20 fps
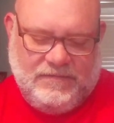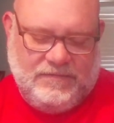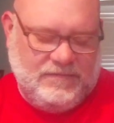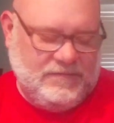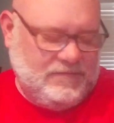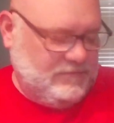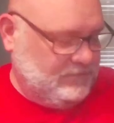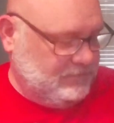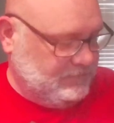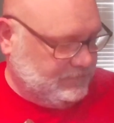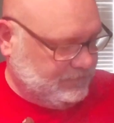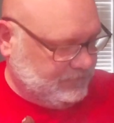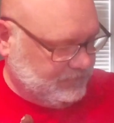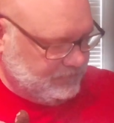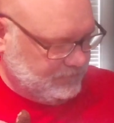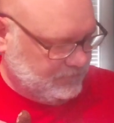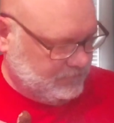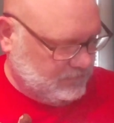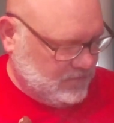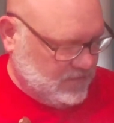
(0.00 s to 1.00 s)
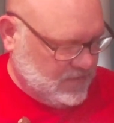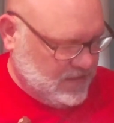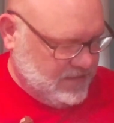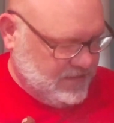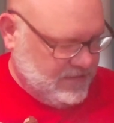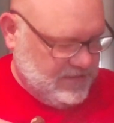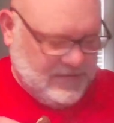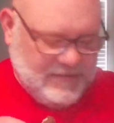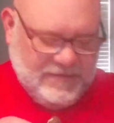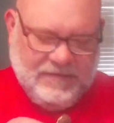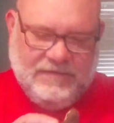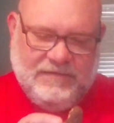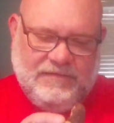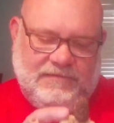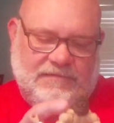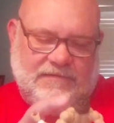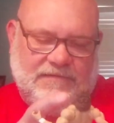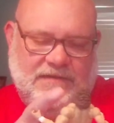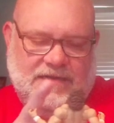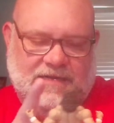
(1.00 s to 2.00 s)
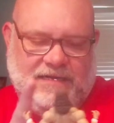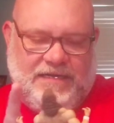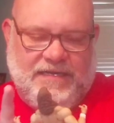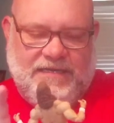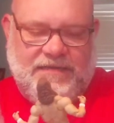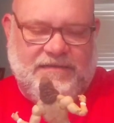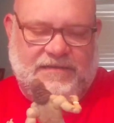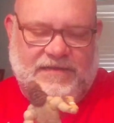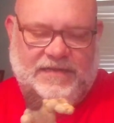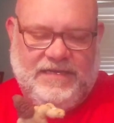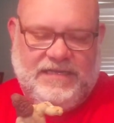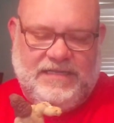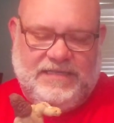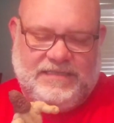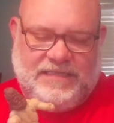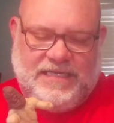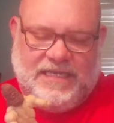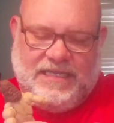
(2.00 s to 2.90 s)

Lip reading: Huh. All right, here he is.